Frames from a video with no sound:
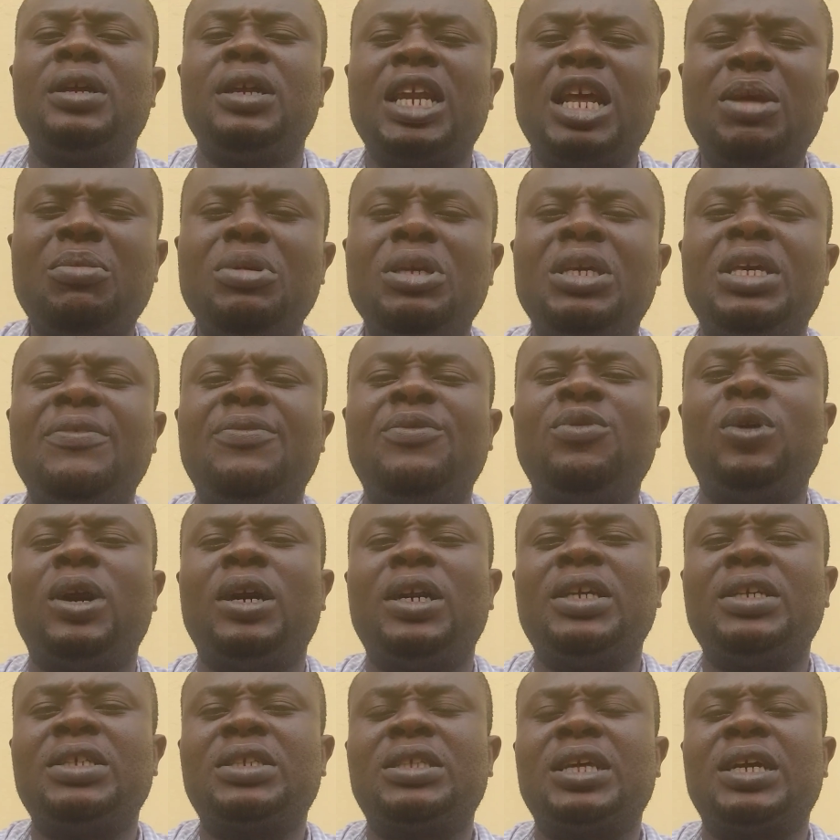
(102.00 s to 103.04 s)
Let me give you
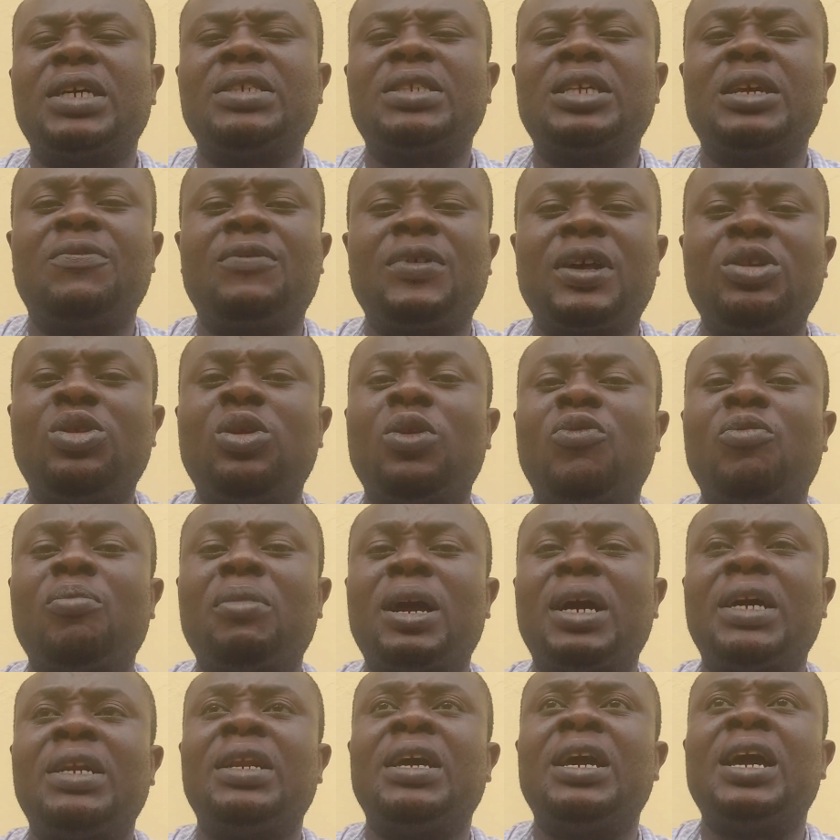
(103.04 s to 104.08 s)
an instance. A friend of
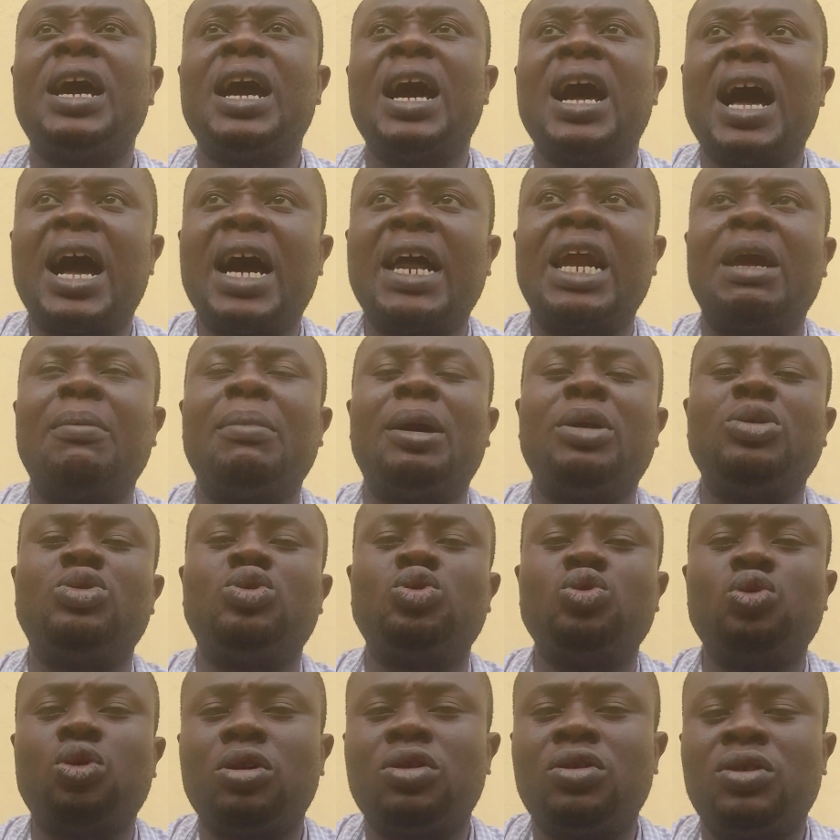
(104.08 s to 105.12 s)
mine had about
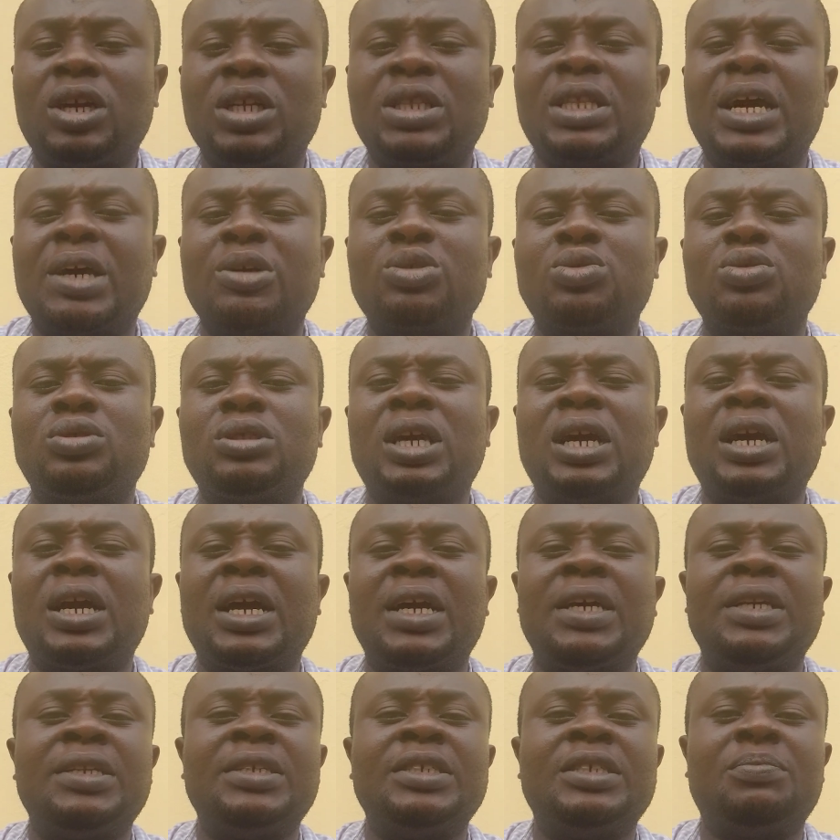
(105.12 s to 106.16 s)
200,000
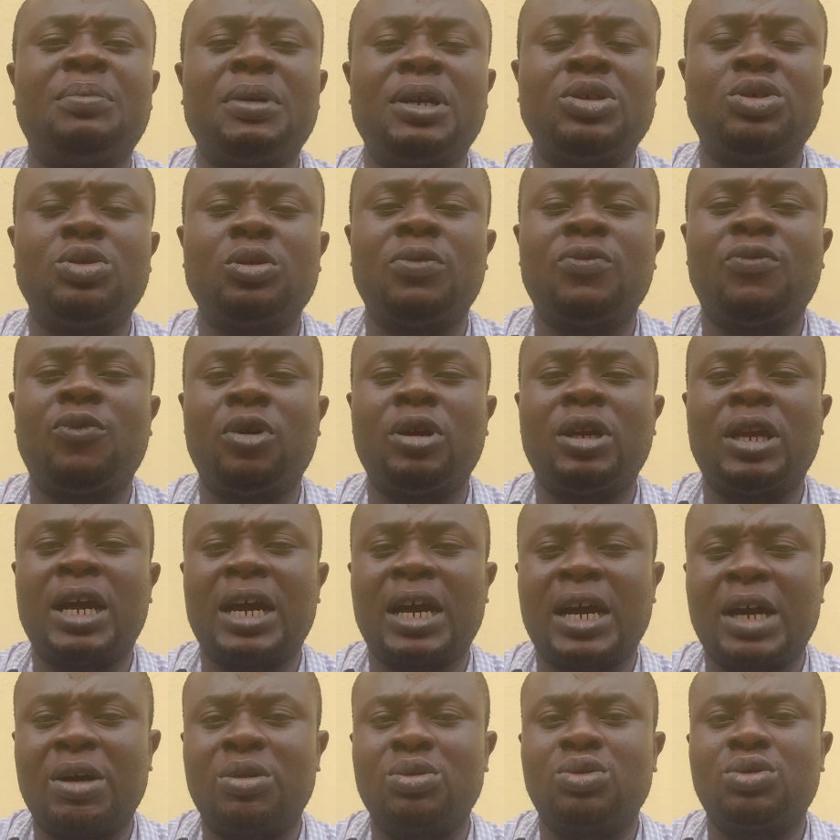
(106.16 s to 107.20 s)
naira in his pension fund
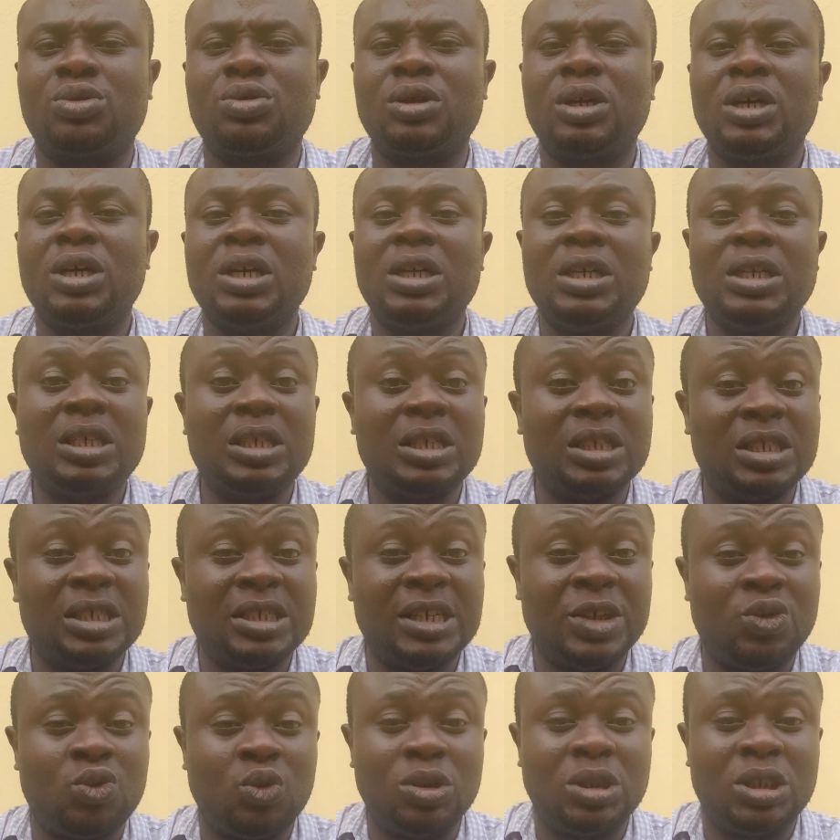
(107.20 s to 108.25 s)
account in the
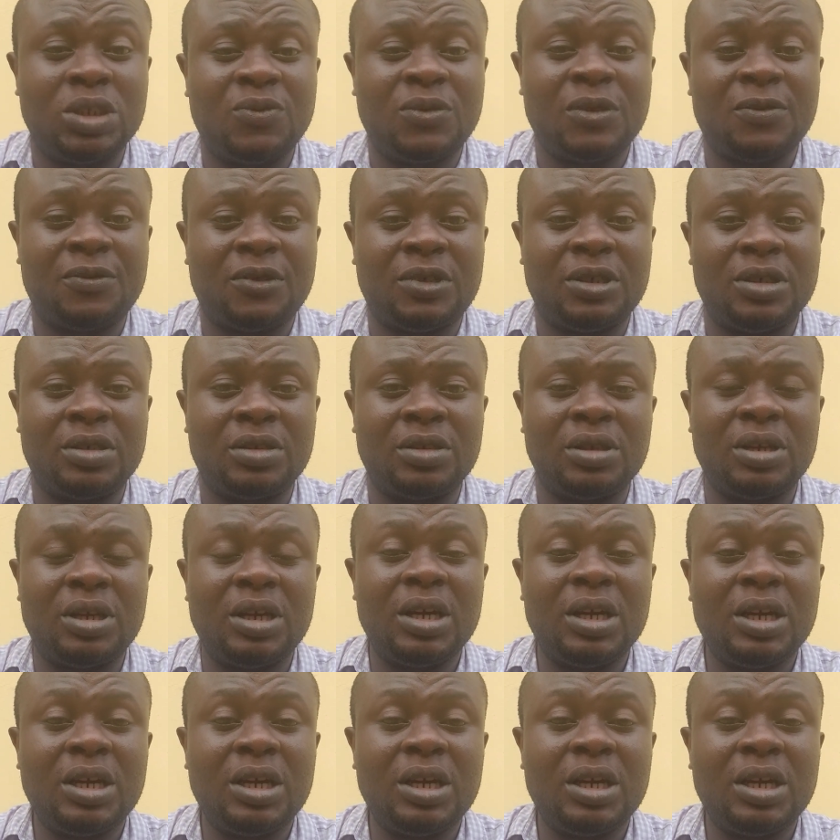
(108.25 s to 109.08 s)
year 2015.